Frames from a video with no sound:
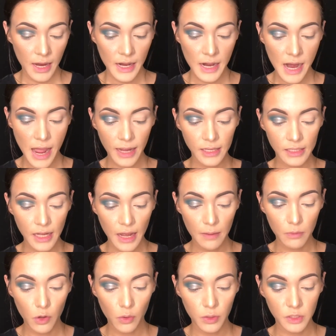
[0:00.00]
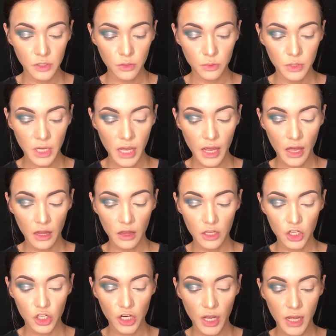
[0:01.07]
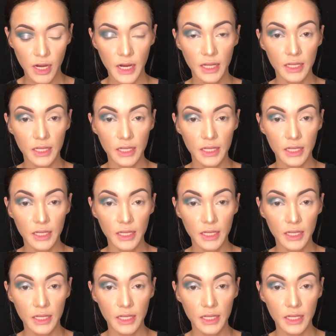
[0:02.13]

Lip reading: Next, I'm going to take the shade